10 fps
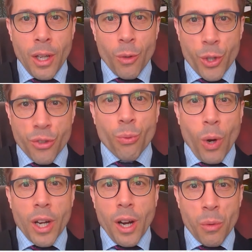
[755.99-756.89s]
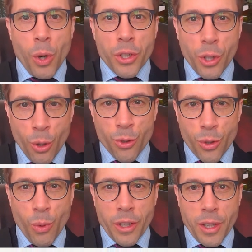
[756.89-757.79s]
which is why I want you to
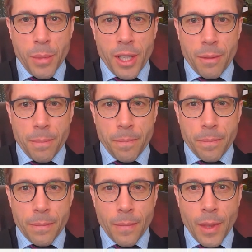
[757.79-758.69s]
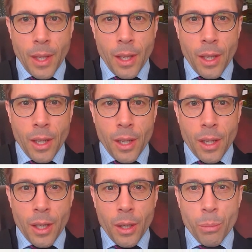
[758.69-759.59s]
work them out.
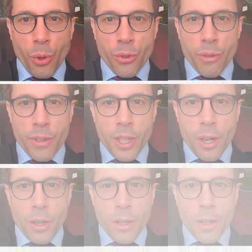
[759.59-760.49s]
Pause the video